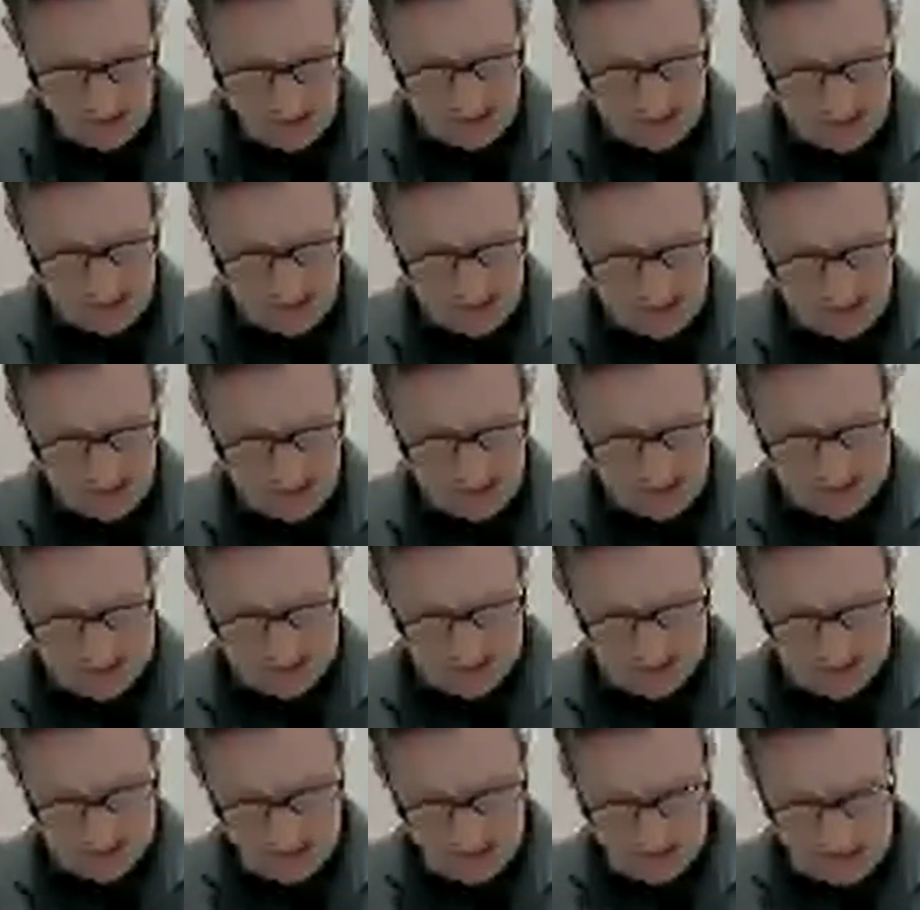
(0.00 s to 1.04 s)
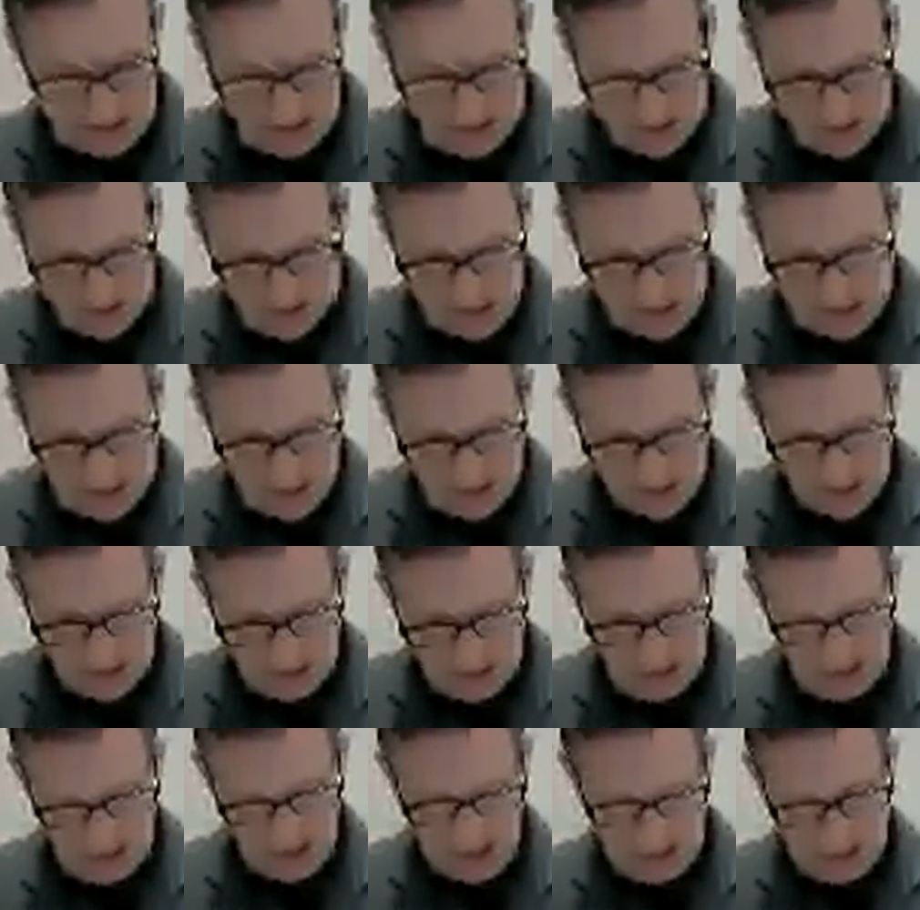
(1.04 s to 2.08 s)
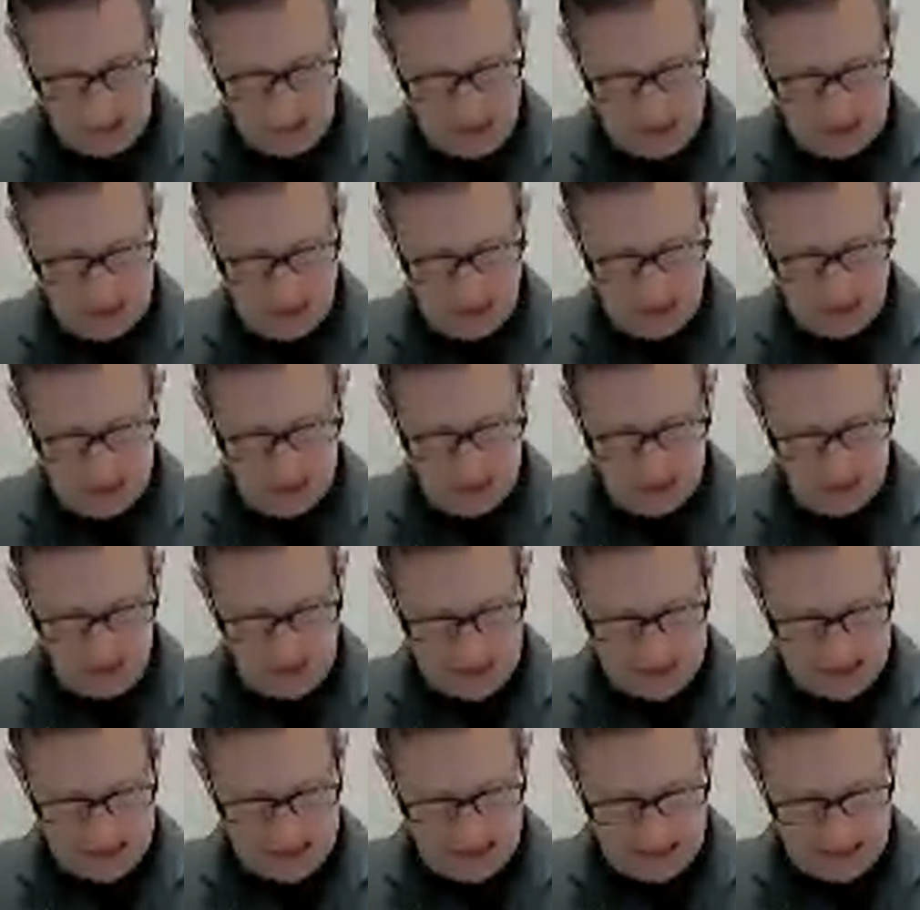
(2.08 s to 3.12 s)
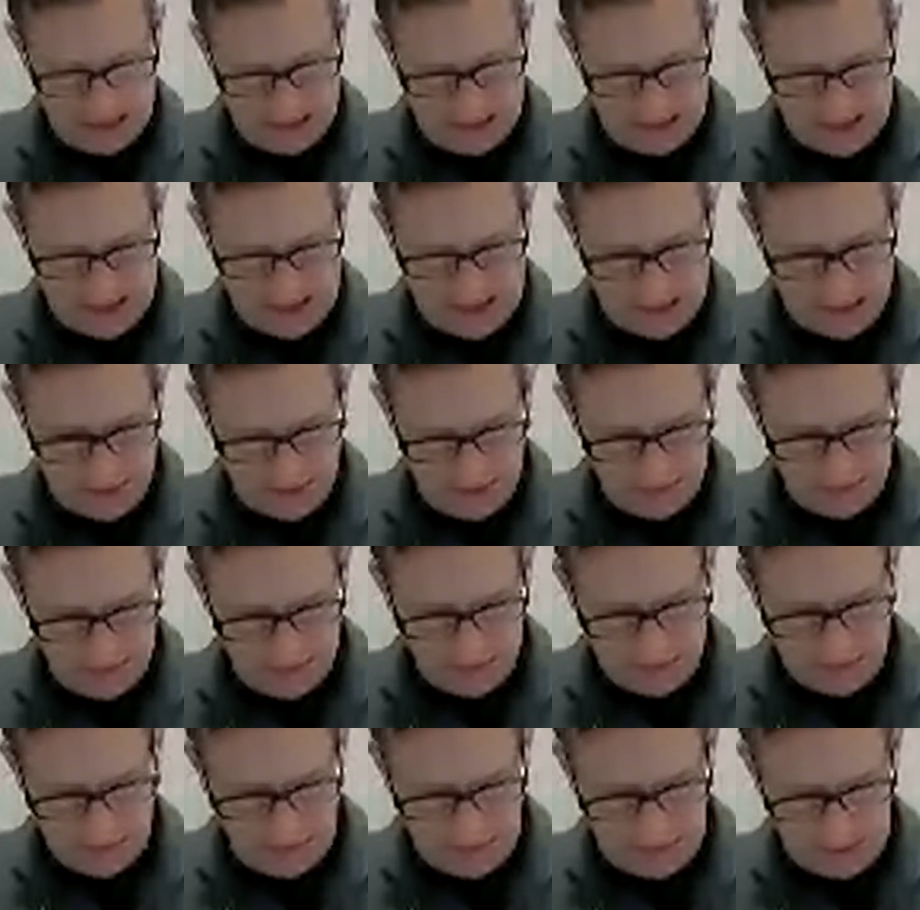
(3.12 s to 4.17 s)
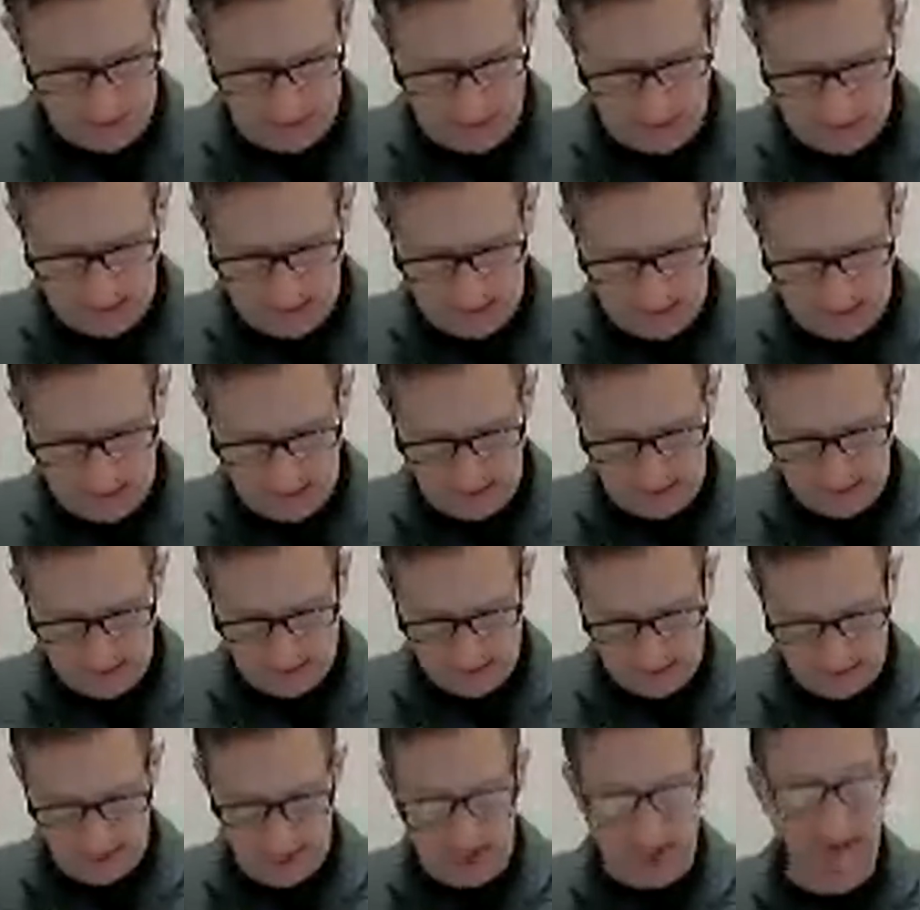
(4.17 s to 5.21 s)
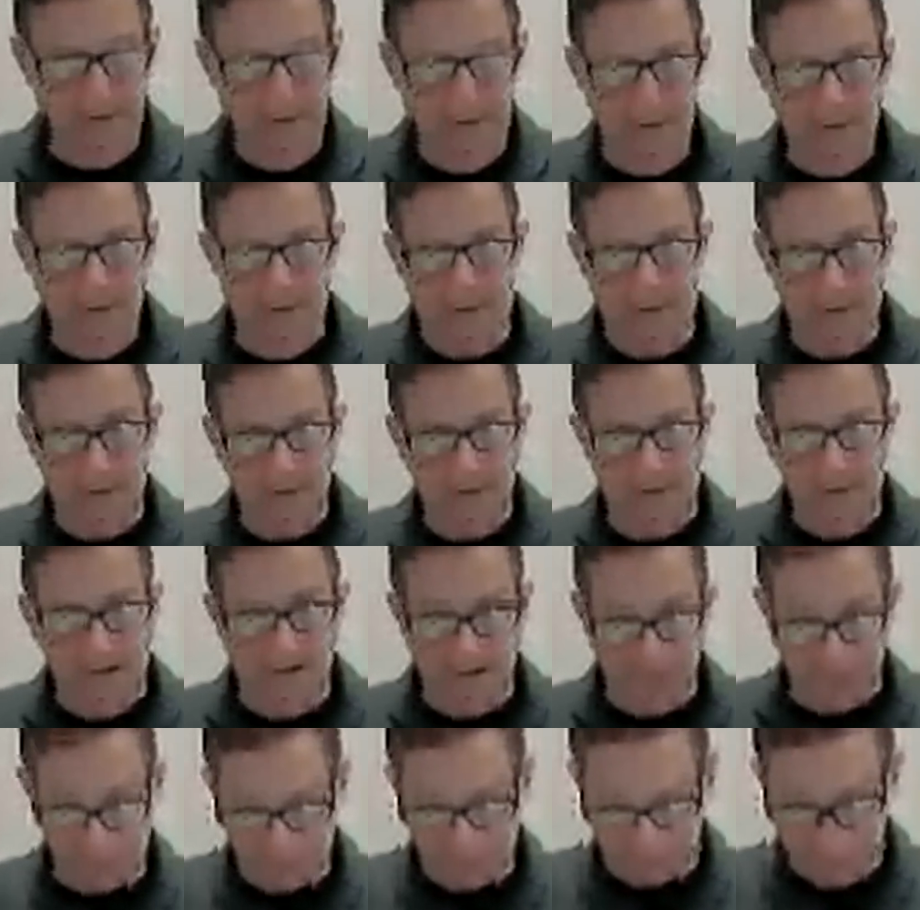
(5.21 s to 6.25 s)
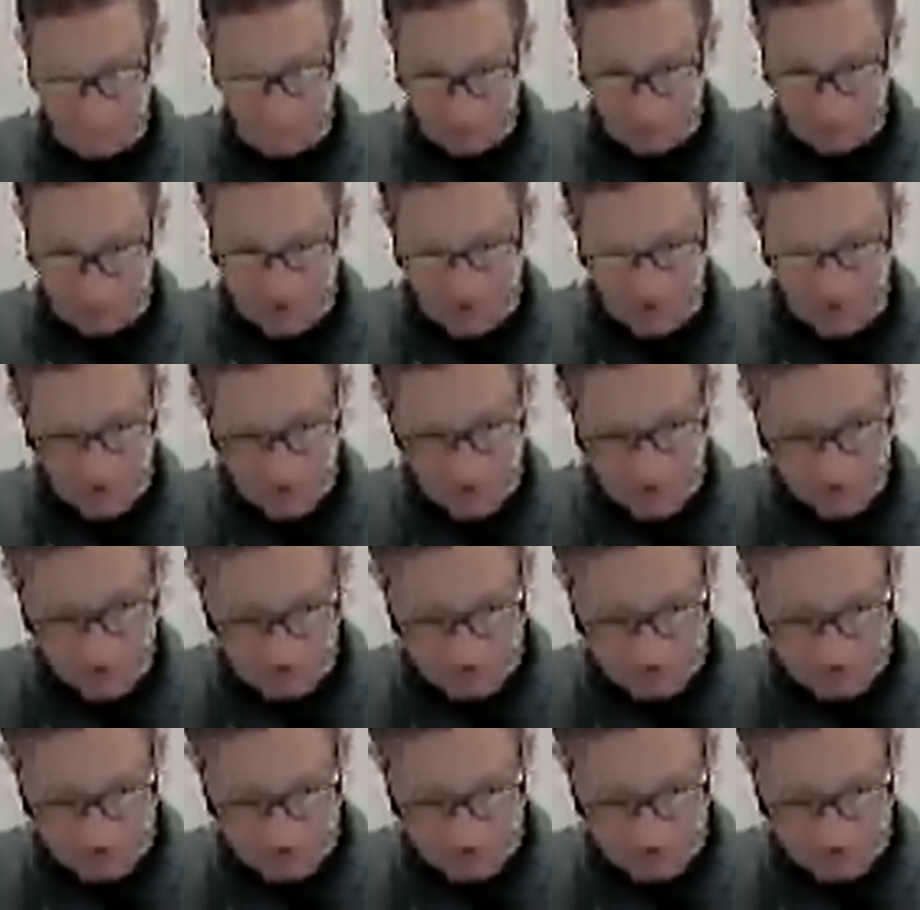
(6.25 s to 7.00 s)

Get it done so you can make sure that you take the exam and set yourself up for advancement.